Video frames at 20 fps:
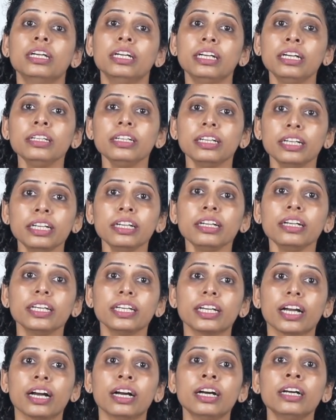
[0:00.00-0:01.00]
In
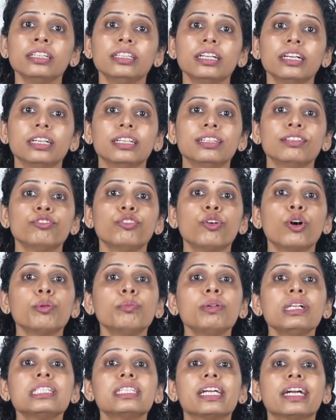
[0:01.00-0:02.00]
India, the
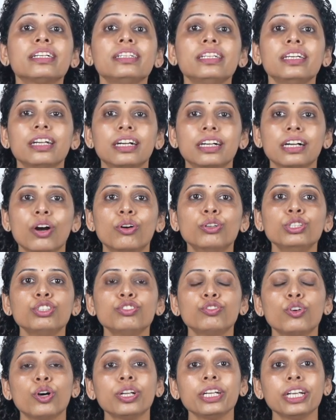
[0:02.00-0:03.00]
informal sector
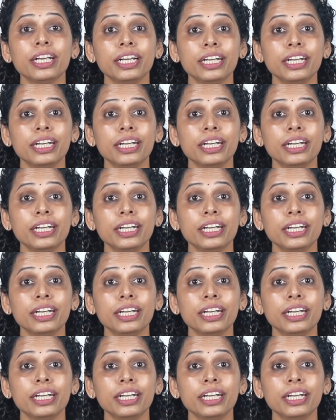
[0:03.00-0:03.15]
accounts for